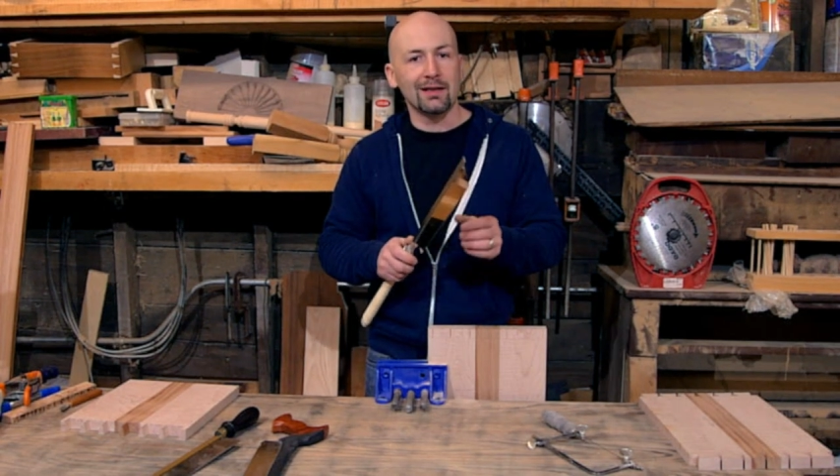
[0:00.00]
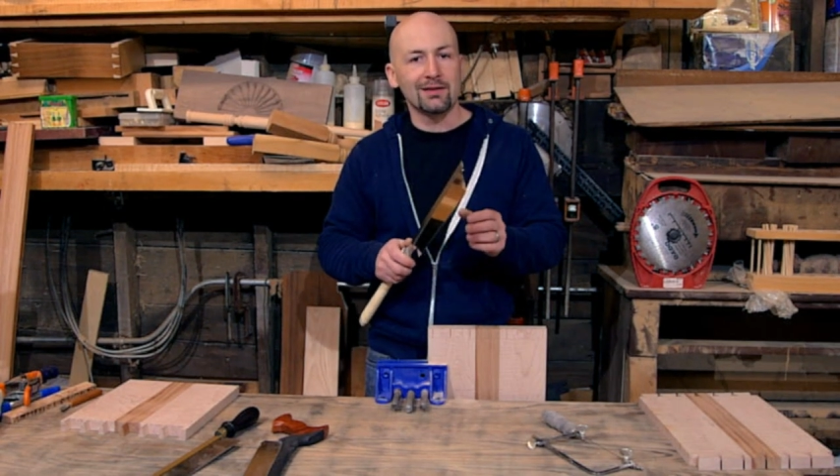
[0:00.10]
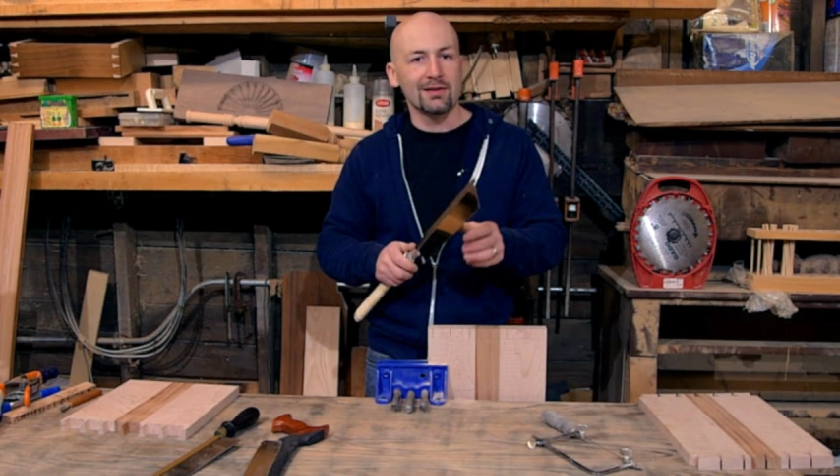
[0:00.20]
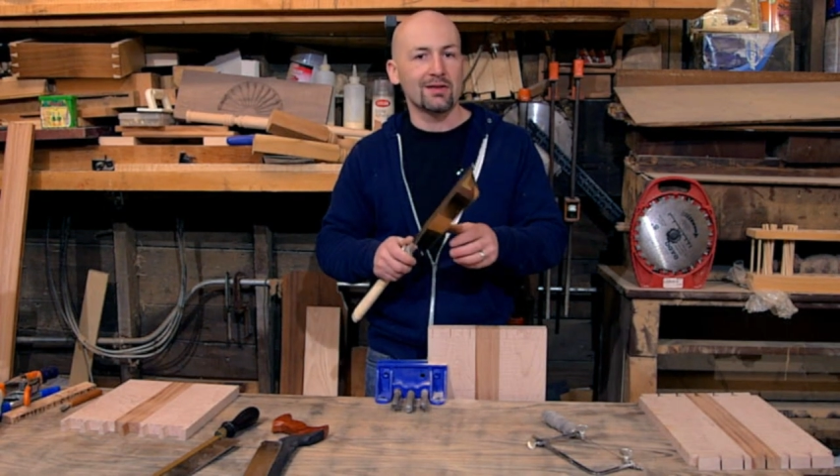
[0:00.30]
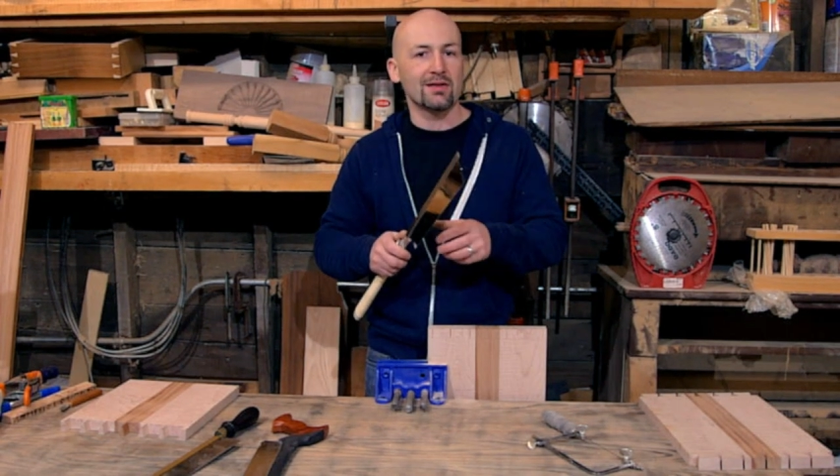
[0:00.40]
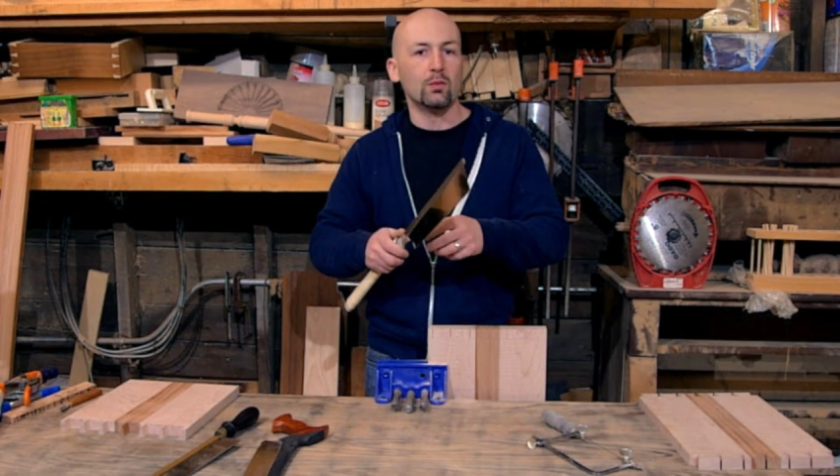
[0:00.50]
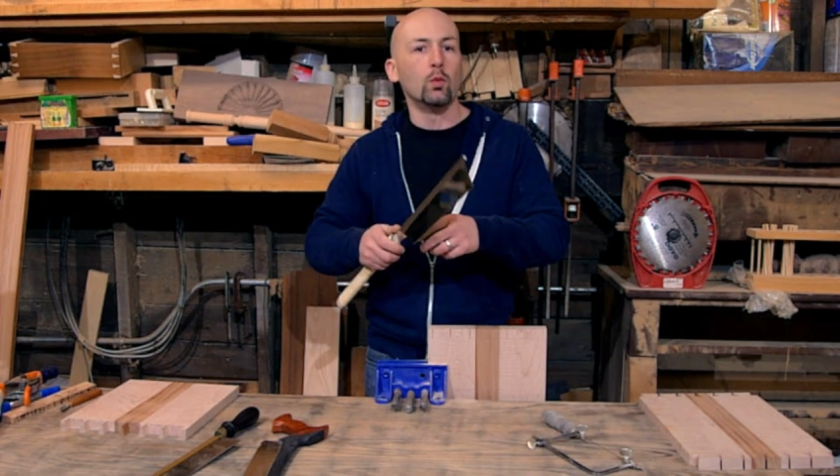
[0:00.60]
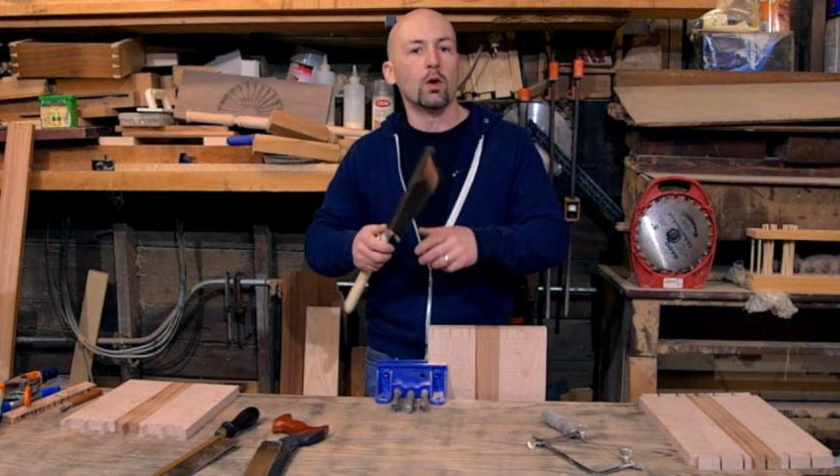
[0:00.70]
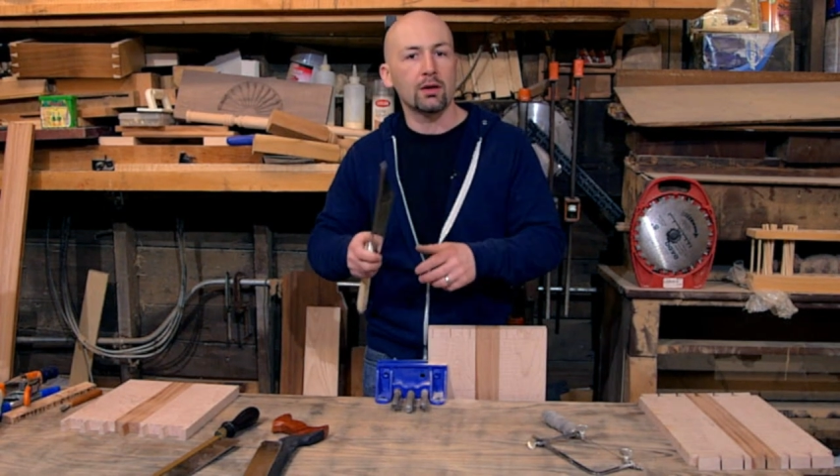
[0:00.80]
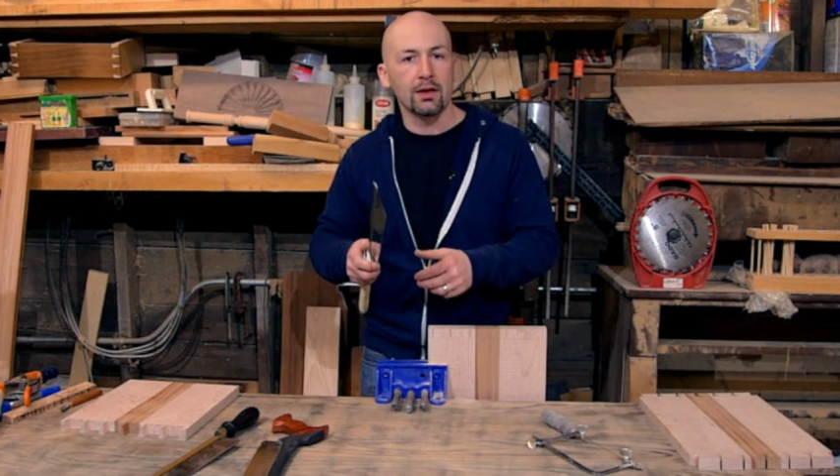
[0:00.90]
it just doesn't
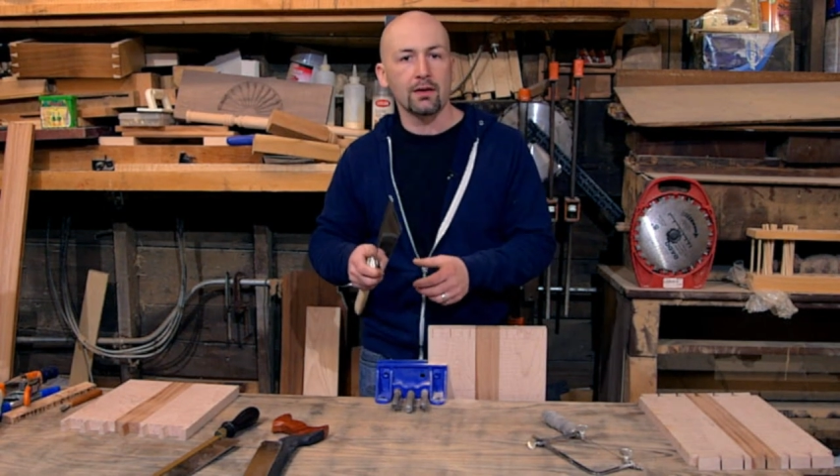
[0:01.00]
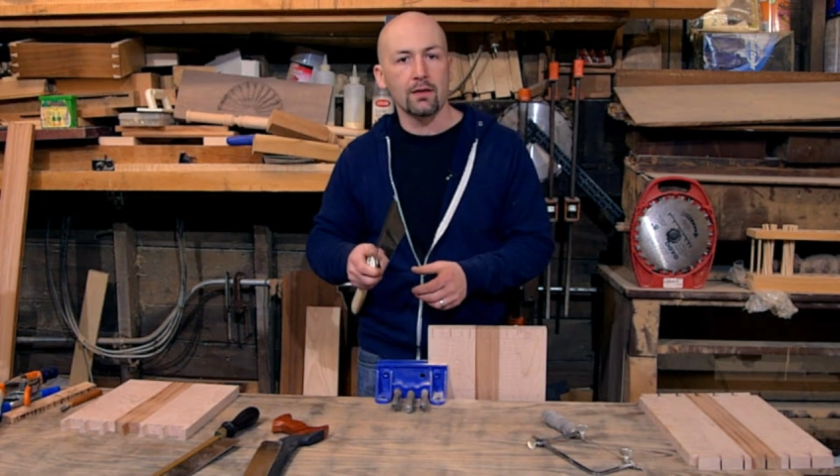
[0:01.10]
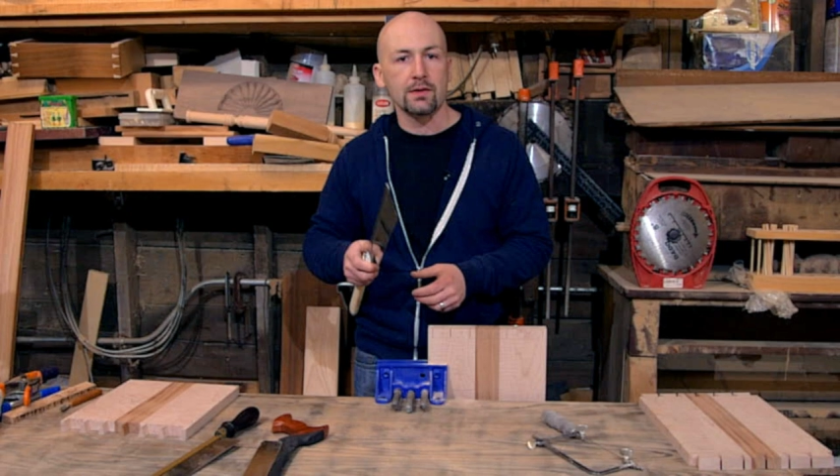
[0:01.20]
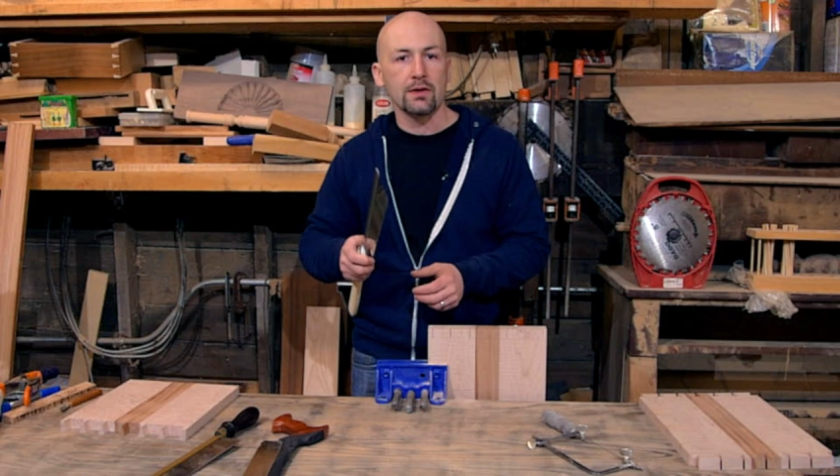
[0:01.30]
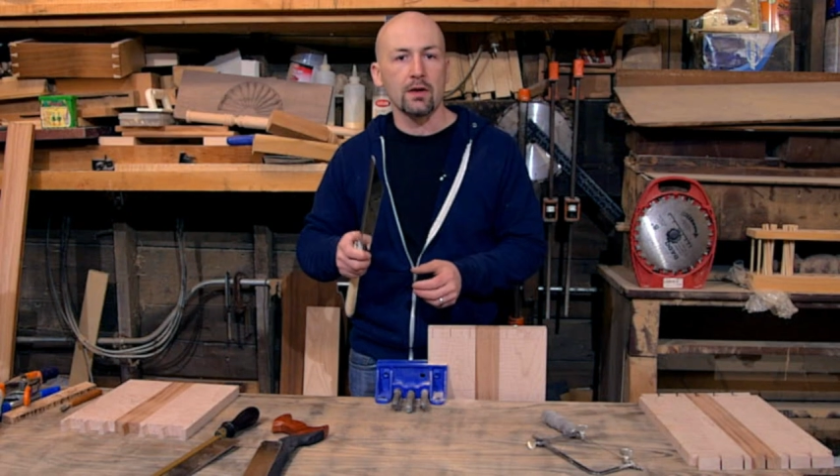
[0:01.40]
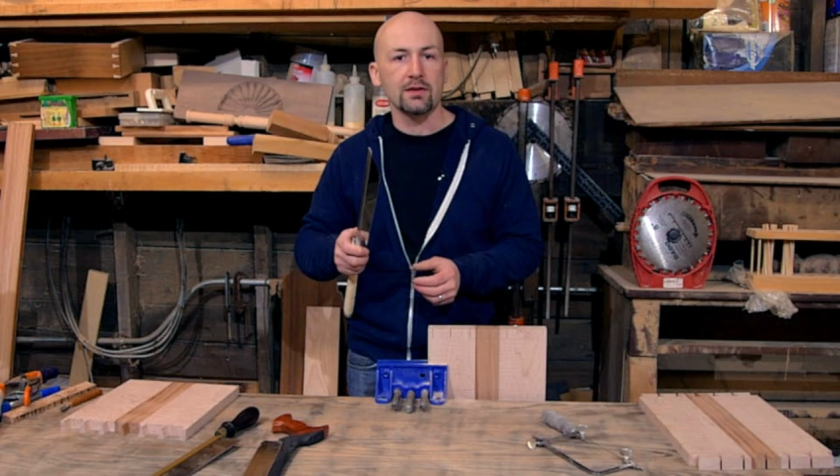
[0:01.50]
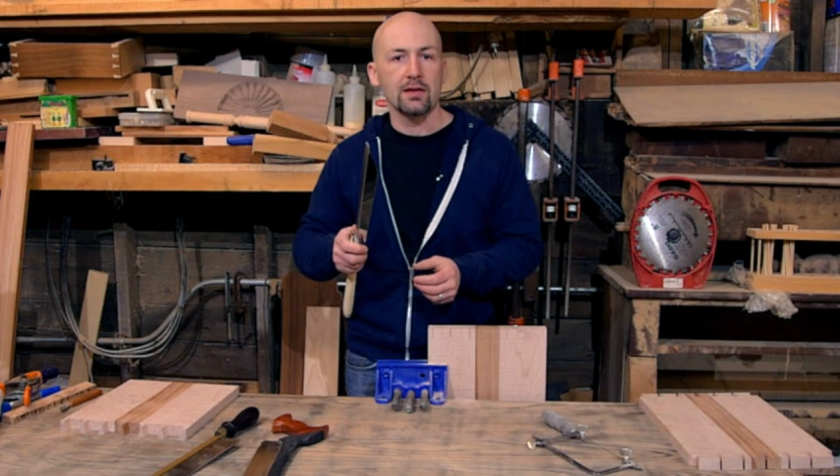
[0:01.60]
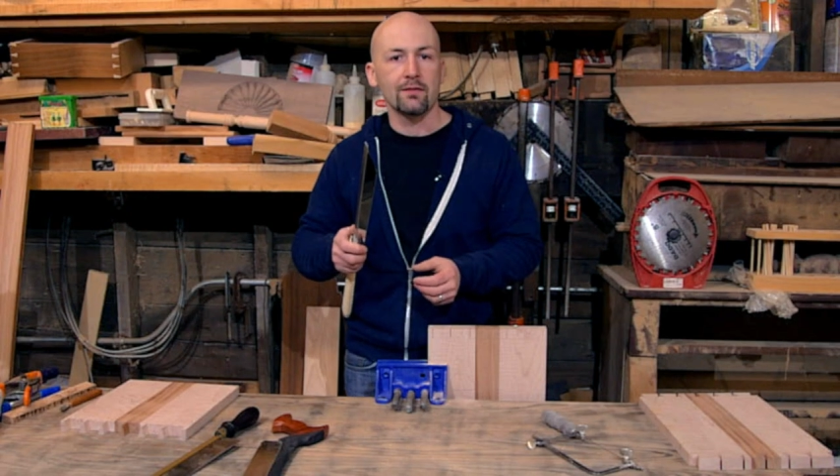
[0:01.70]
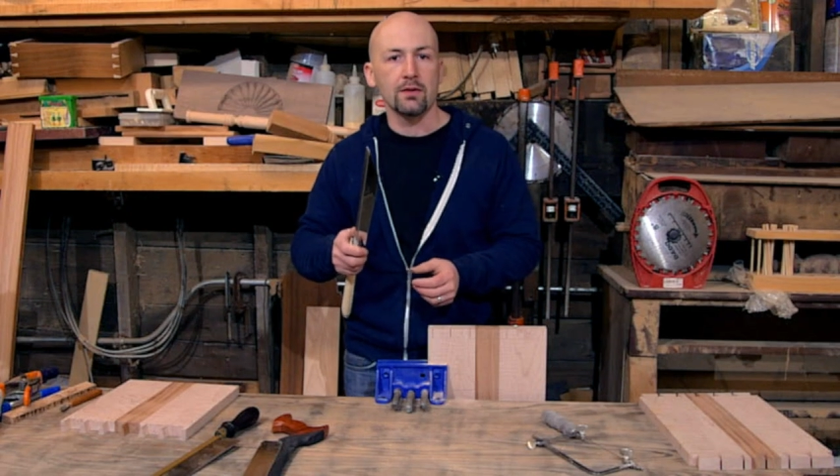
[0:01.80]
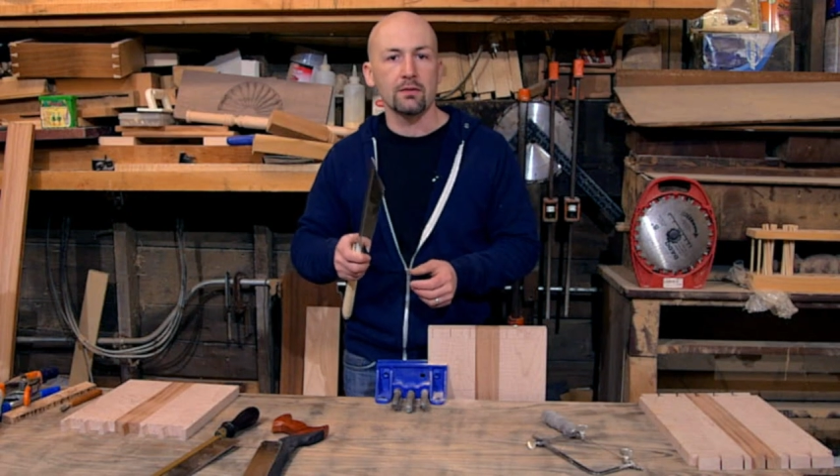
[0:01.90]
work like the other saws
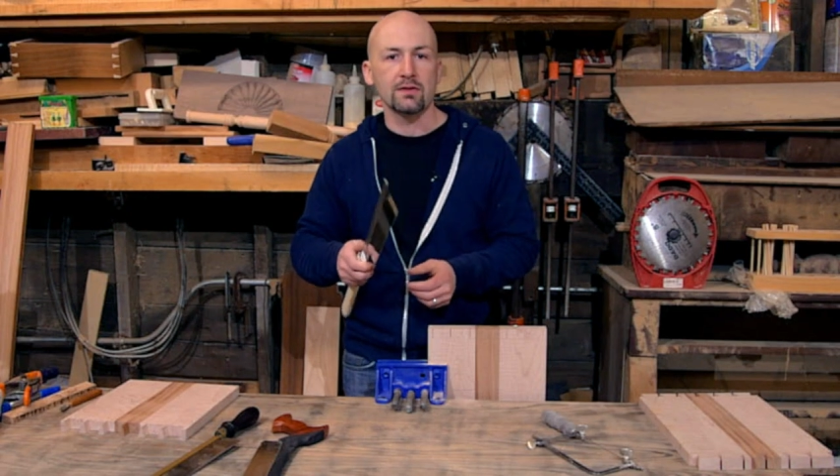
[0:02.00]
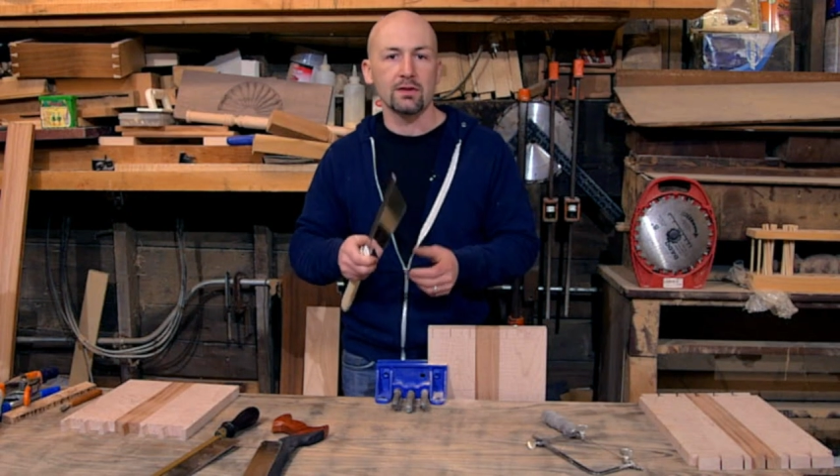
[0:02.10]
they've used.